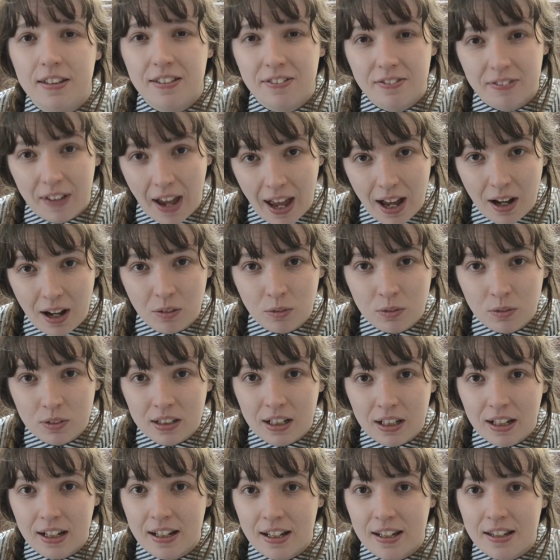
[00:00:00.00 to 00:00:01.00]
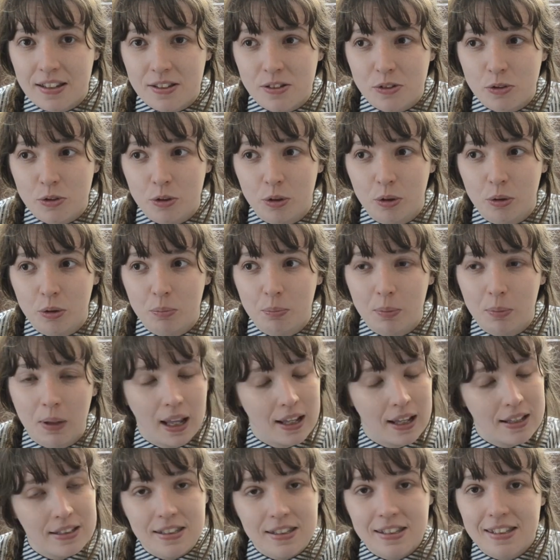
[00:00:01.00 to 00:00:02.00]
found is to
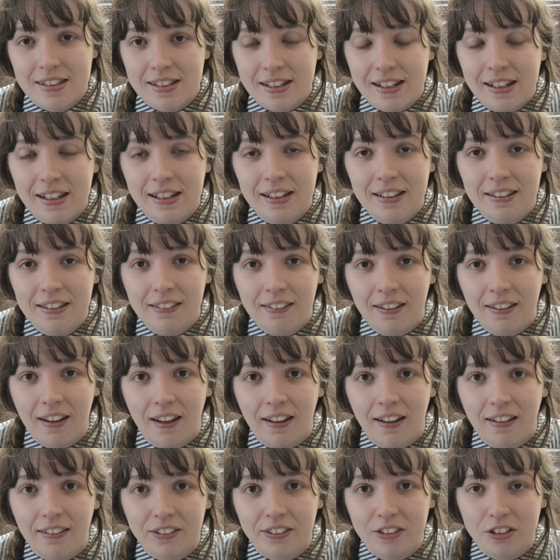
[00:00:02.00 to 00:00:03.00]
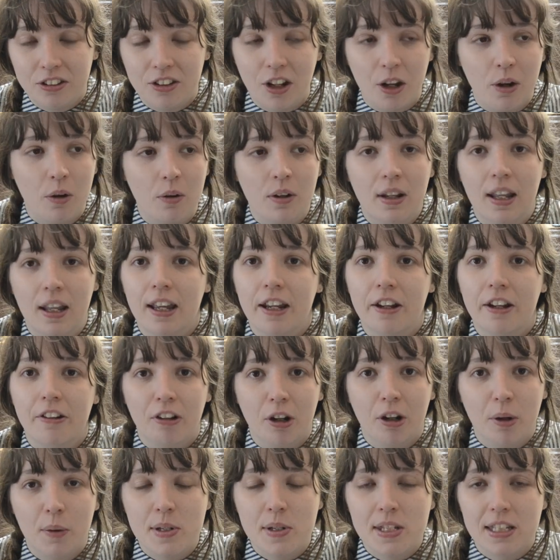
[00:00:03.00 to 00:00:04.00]
plant a seed and, you know, let it
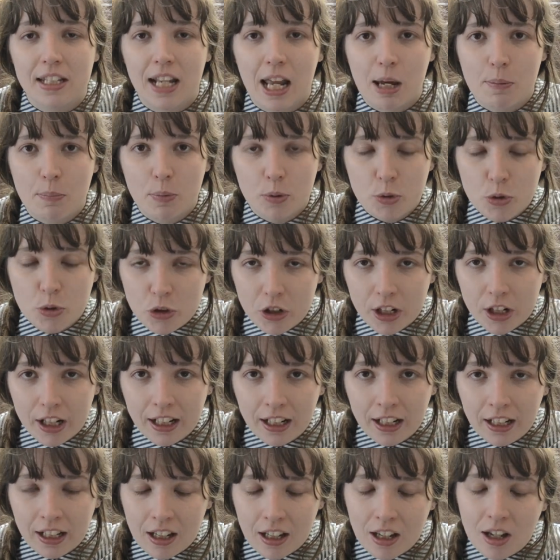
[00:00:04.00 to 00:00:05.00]
grow into an apple tree,